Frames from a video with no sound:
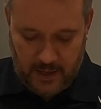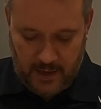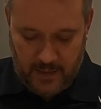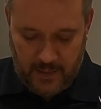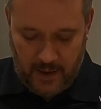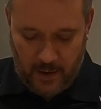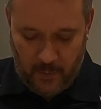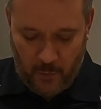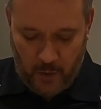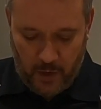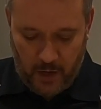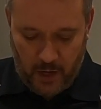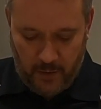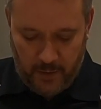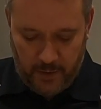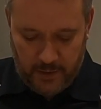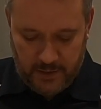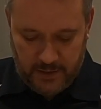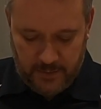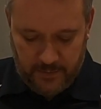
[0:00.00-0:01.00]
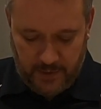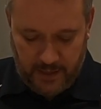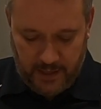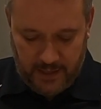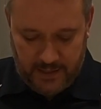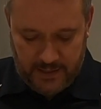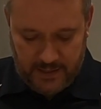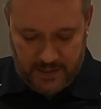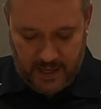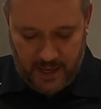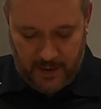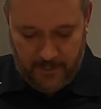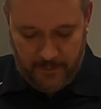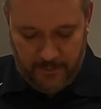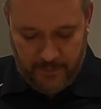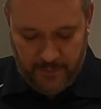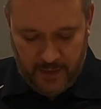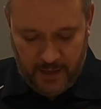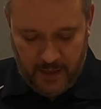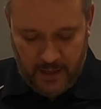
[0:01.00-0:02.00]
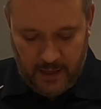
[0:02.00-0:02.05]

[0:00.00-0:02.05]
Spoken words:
And then we're going to place them